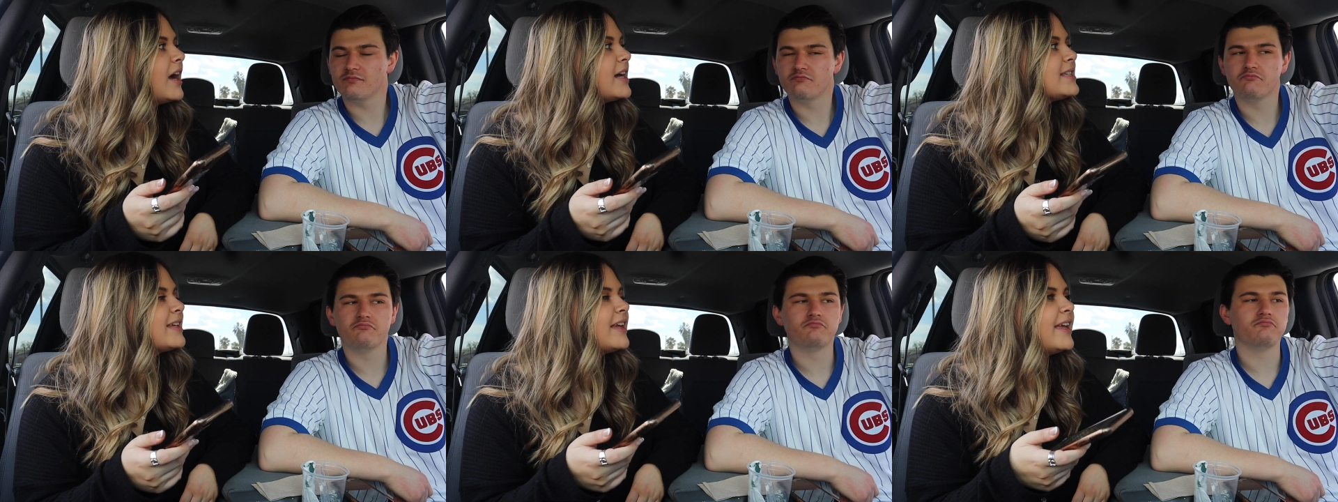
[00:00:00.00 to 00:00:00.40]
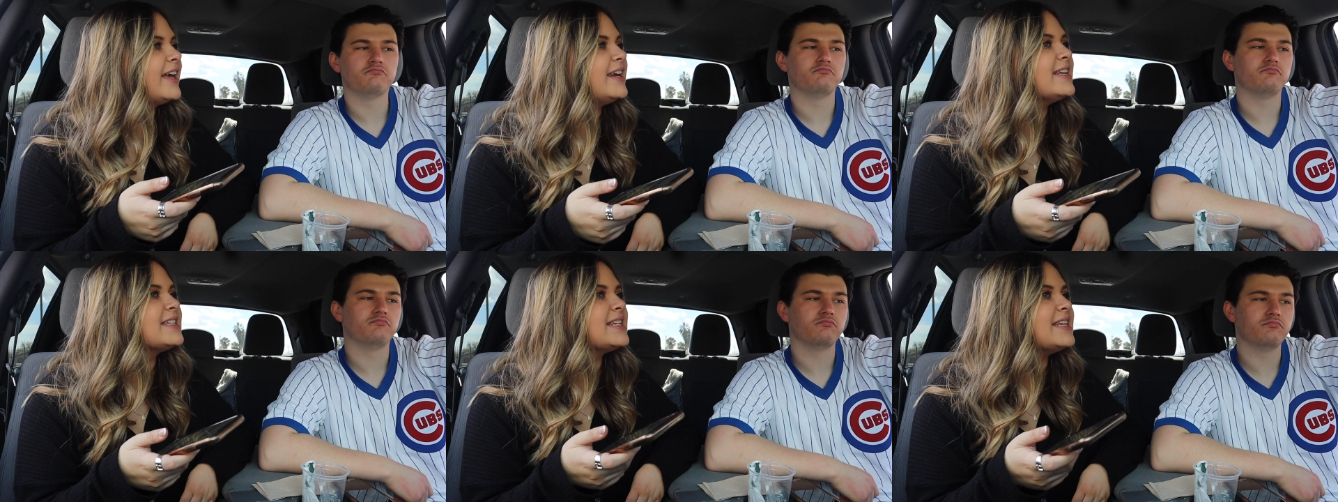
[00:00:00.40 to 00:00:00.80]
Speaker 1: Yeah, because like a
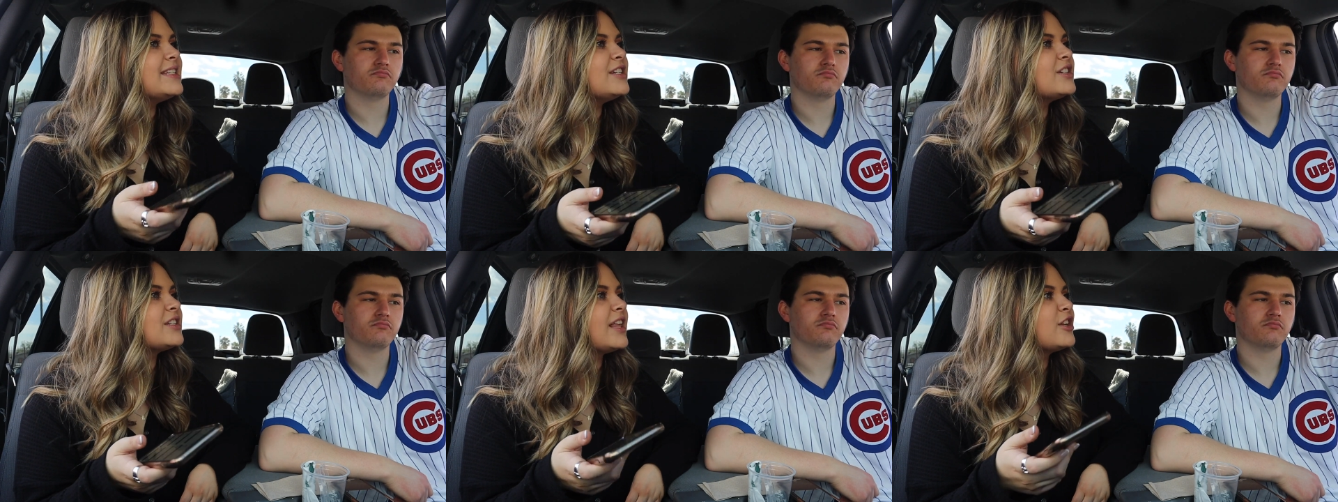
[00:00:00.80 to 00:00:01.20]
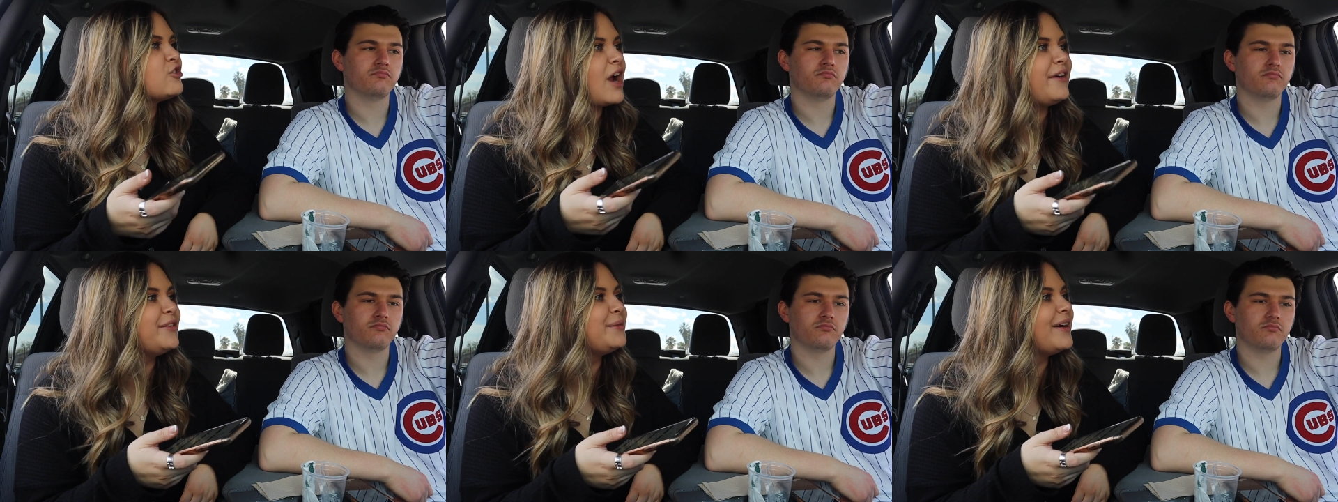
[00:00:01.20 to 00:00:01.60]
kid is easier to like
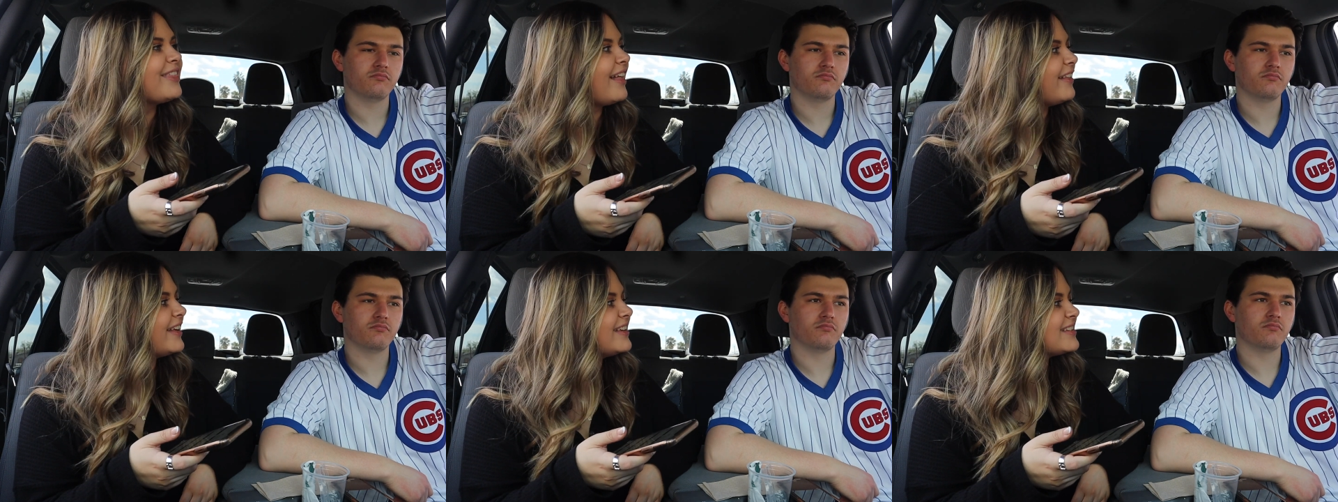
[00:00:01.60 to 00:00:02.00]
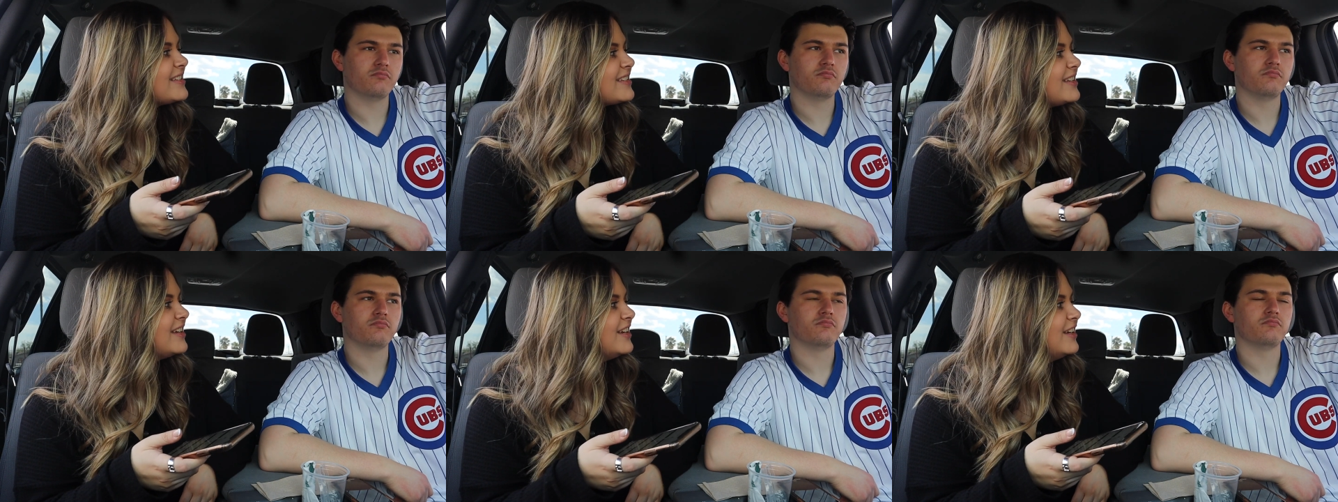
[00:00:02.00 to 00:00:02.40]
travel with at
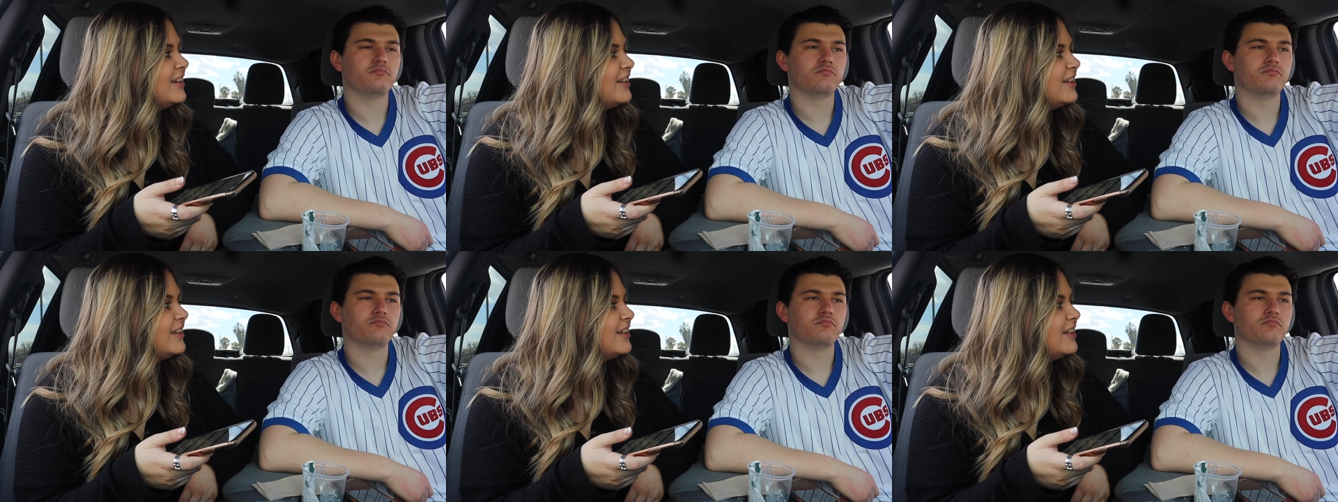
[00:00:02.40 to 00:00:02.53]
least.